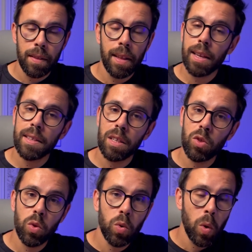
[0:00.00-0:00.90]
digs
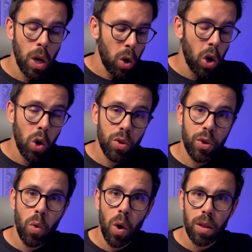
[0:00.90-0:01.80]
into code
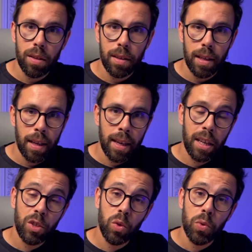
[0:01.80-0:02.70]
quality,
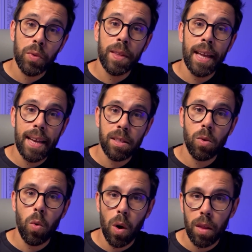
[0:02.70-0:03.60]
into test
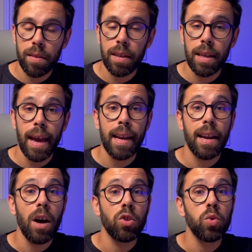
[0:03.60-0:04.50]
quality and
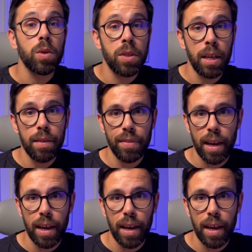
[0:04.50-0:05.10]
how to achieve